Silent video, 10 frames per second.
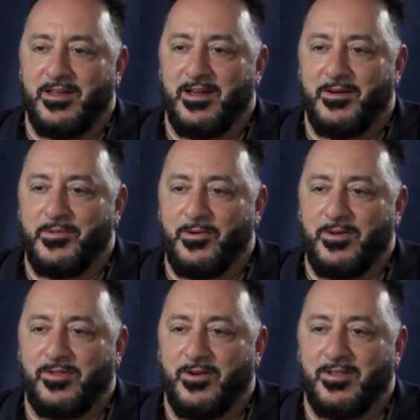Um, it
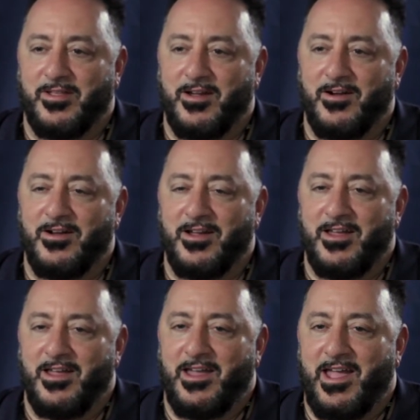always starts there.
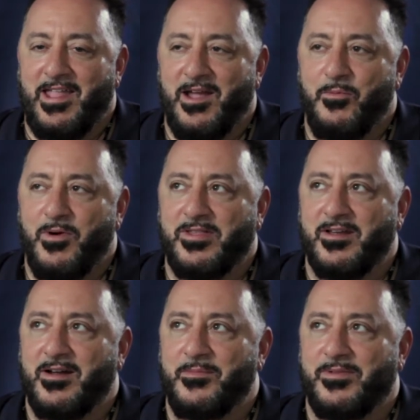And then once
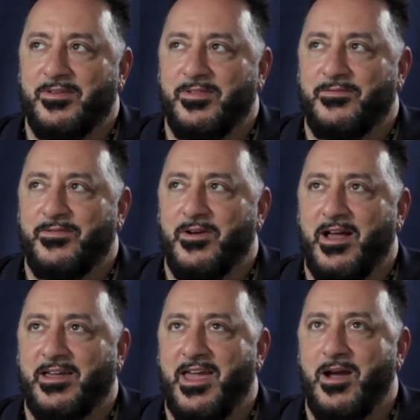it comes to the film,
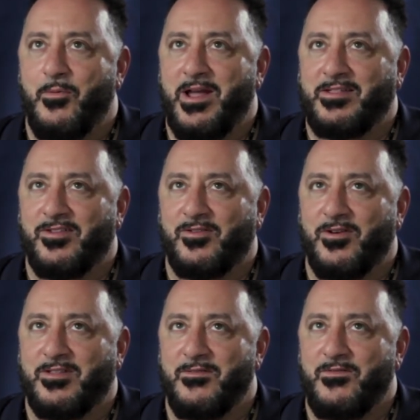I can't wait to
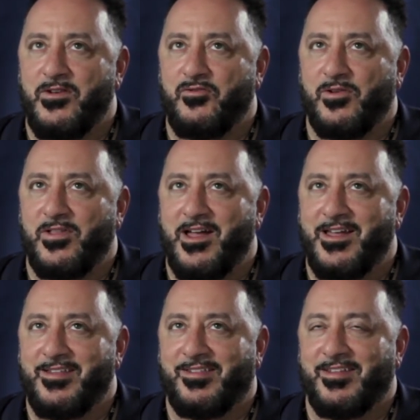start to
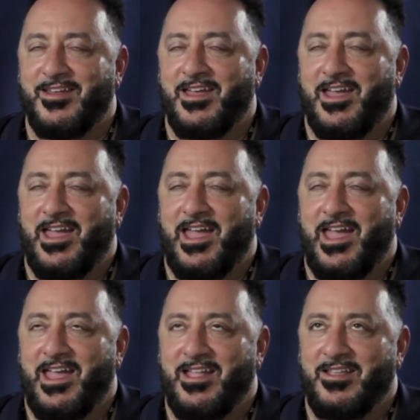visualize
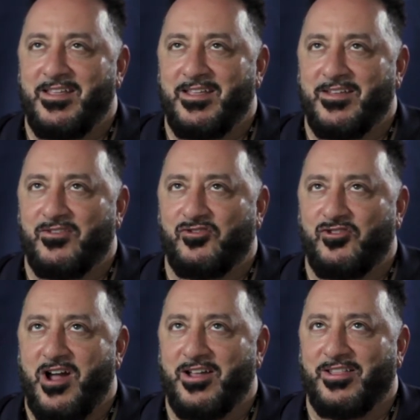and
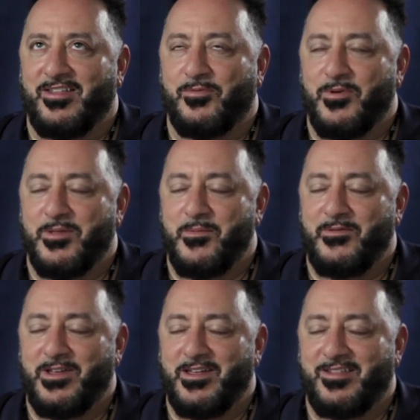shot list what the
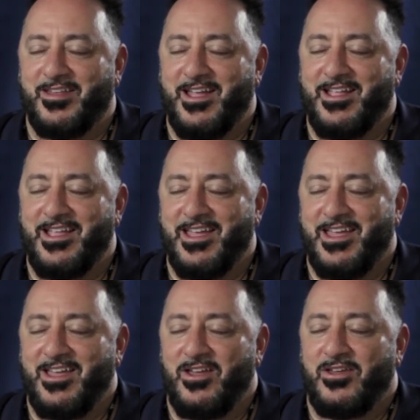movie is. And
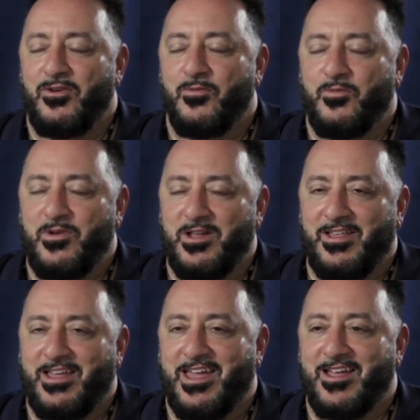you
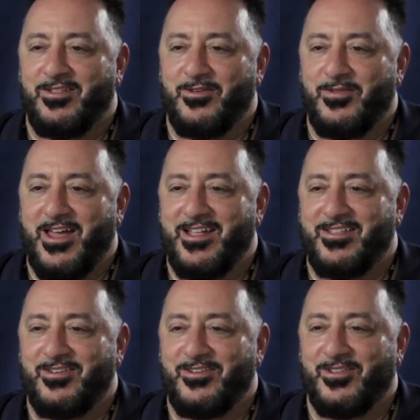really can't do that
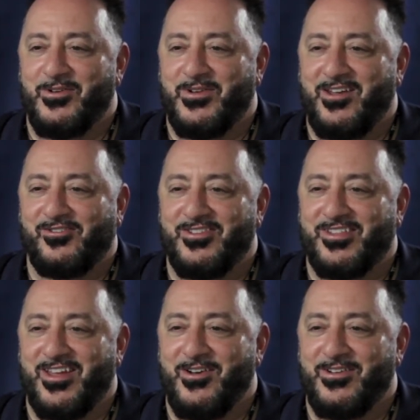until you location
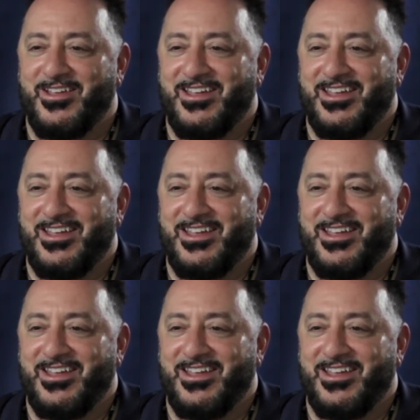scout,